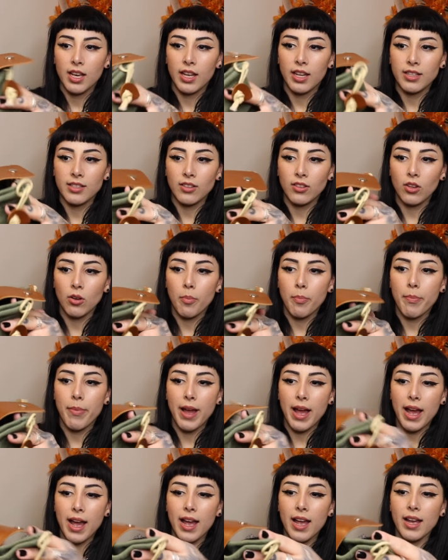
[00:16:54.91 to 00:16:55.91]
It's a little
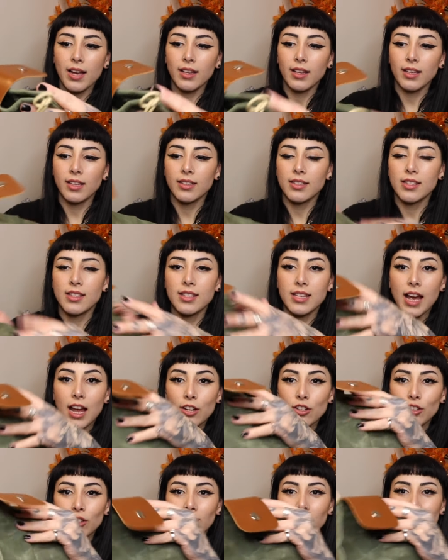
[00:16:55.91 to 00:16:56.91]
bag, like a
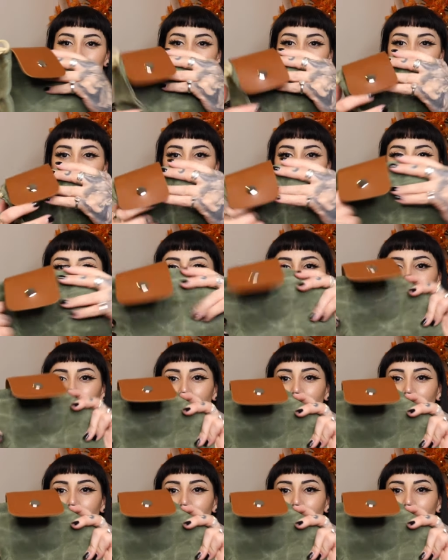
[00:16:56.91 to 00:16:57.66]
satchel or something.